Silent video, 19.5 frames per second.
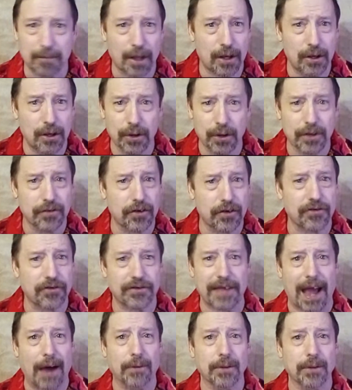you can
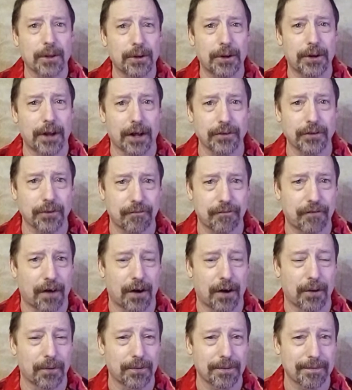just download it on your
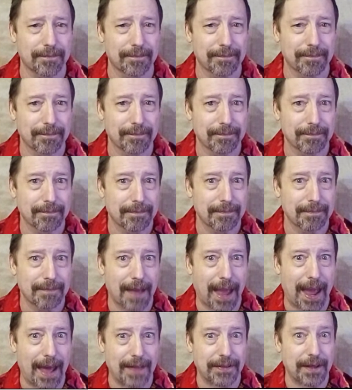phone
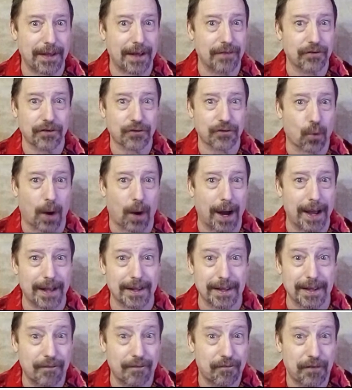and then just
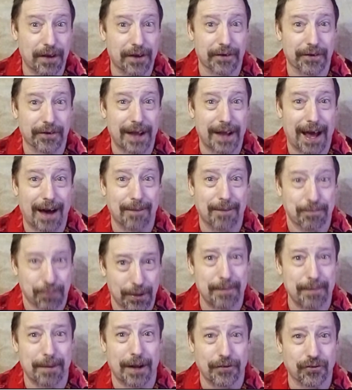quietly figure it out
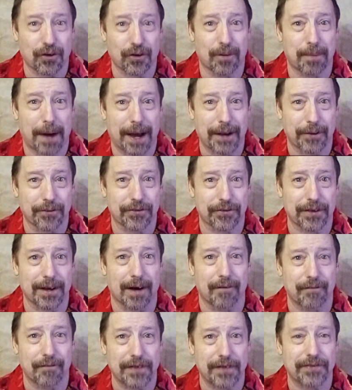pretty much all by
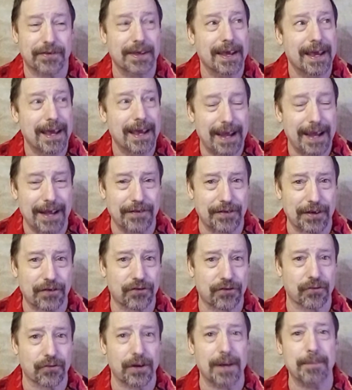yourself. It's
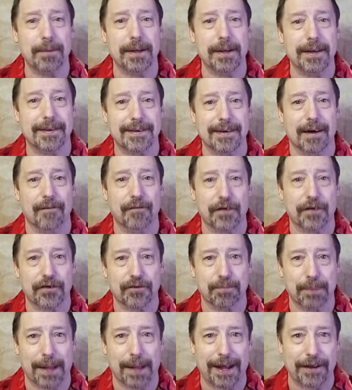extremely
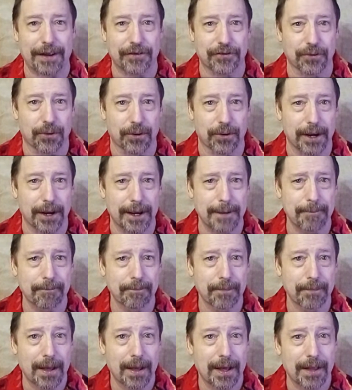self-explanatory.
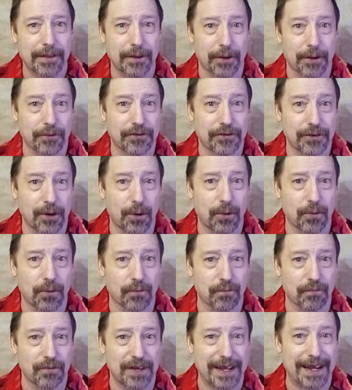There's no
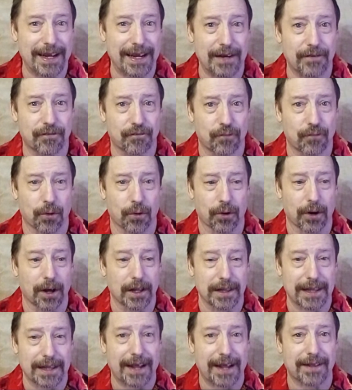need for a
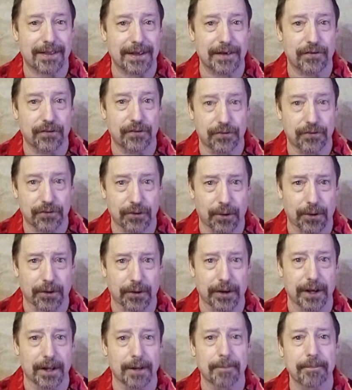lengthy
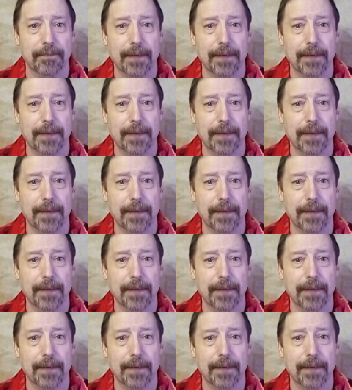tutorial.